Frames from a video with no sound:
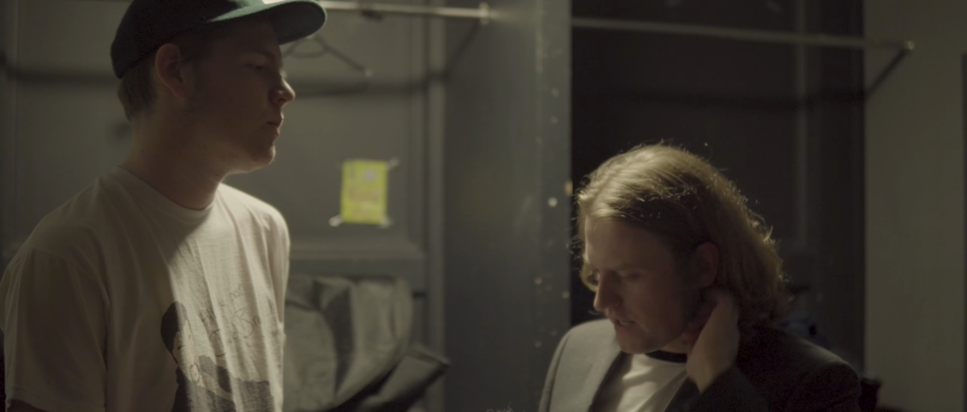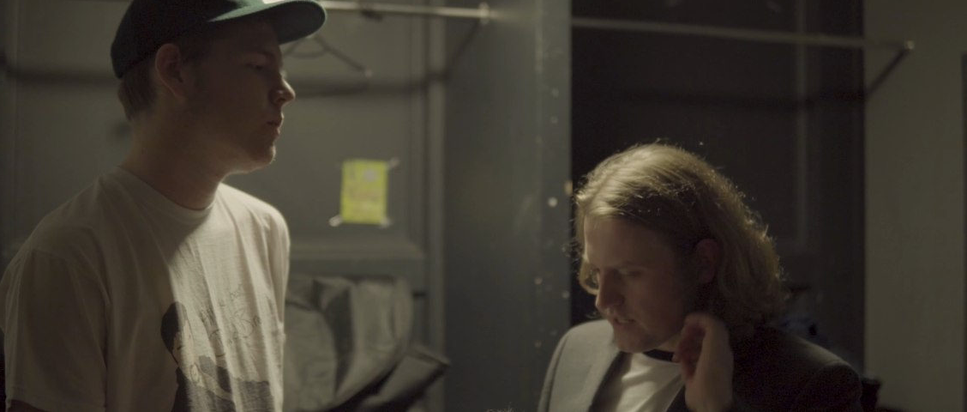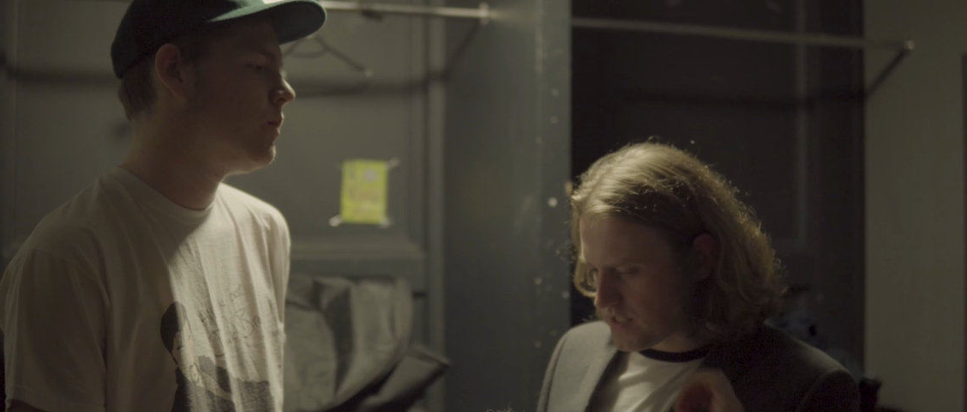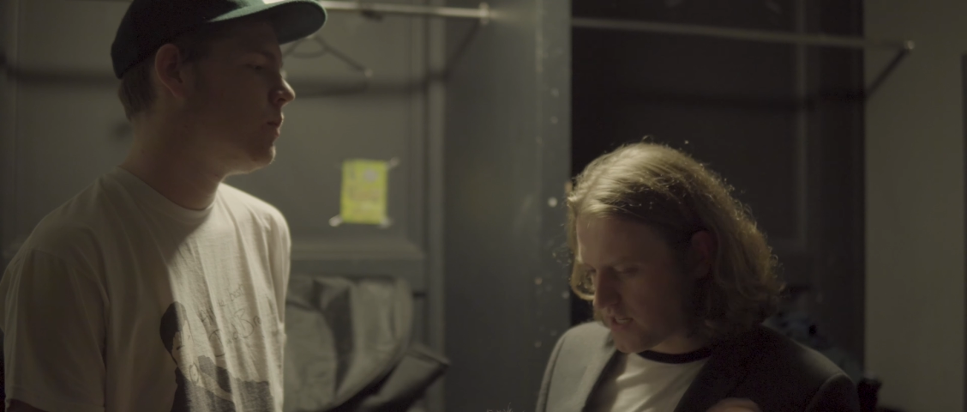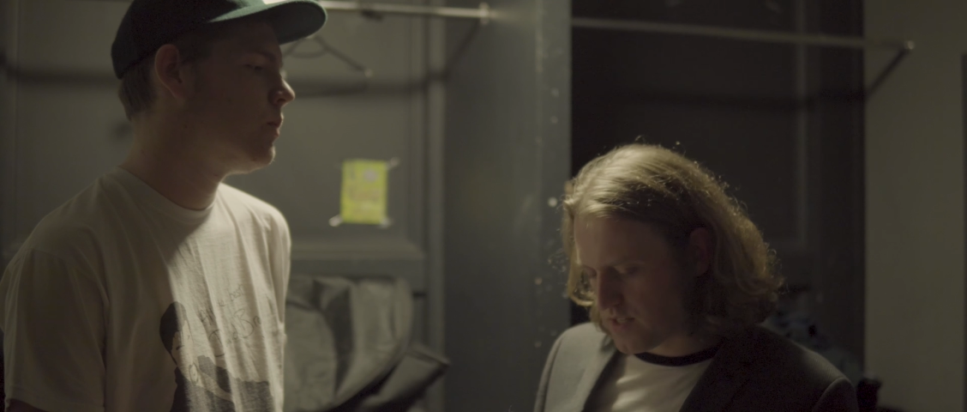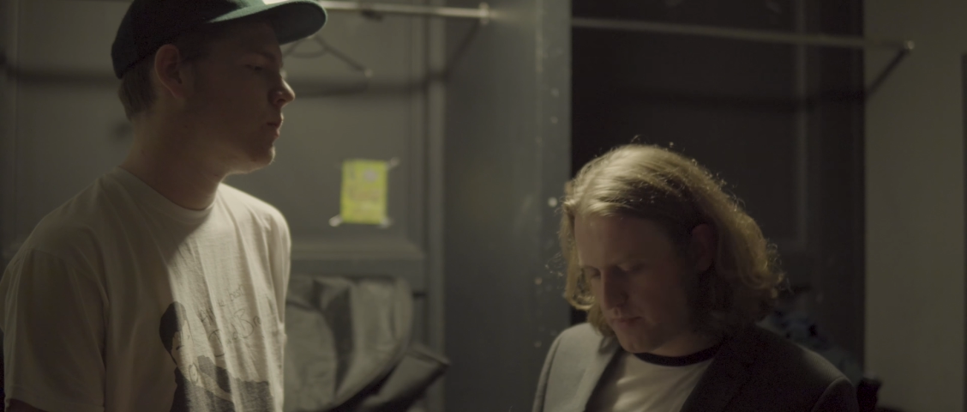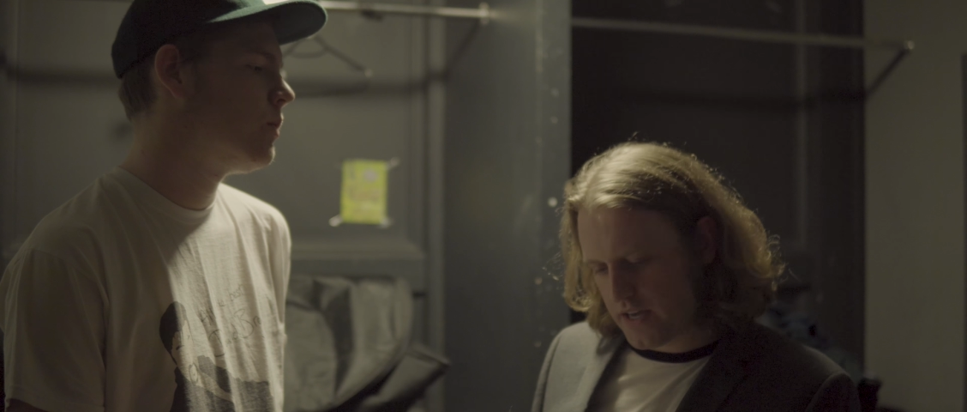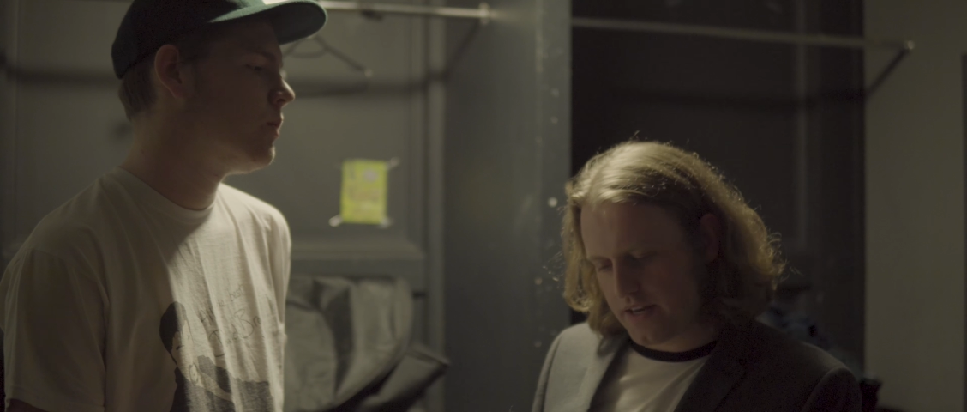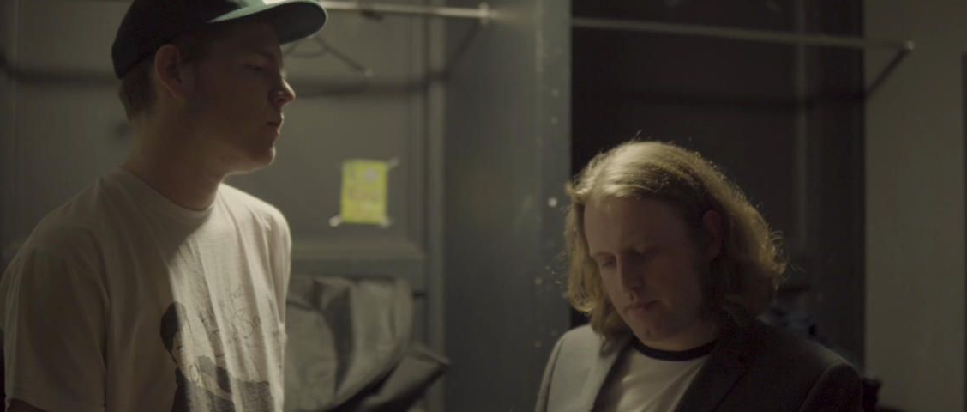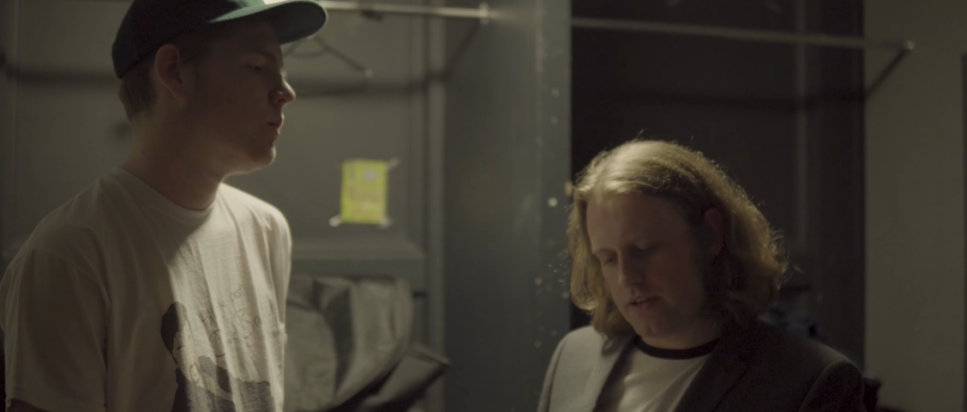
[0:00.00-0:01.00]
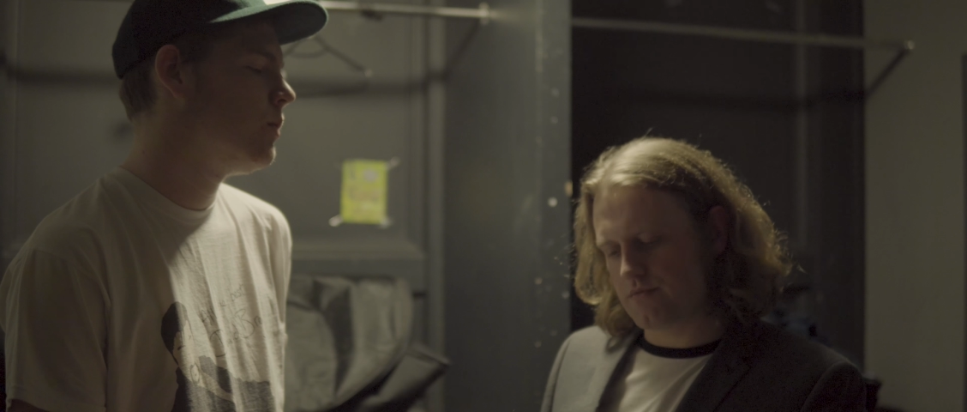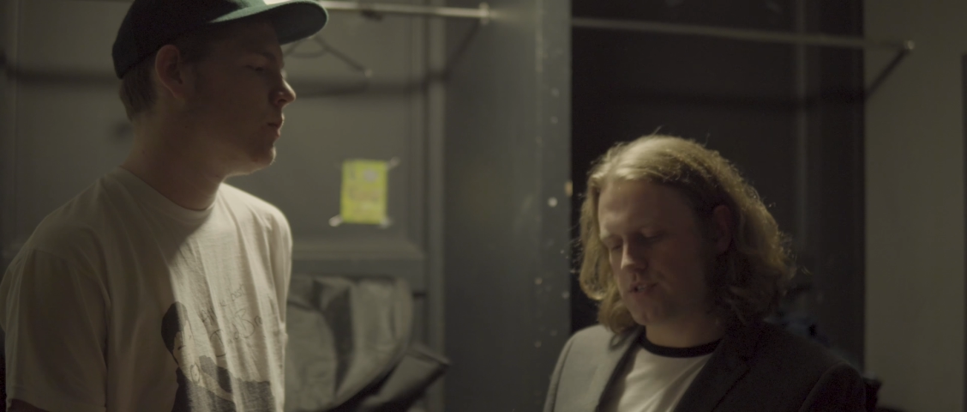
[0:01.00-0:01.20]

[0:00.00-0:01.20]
kind of sticks in my head a bit,